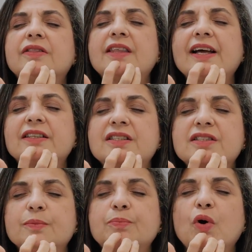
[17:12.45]
That's
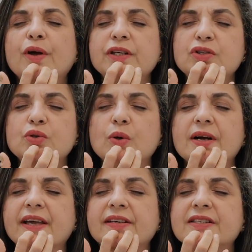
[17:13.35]
the point. You
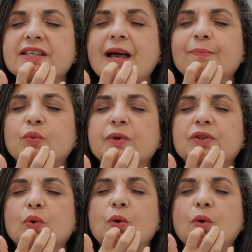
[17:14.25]
again tap with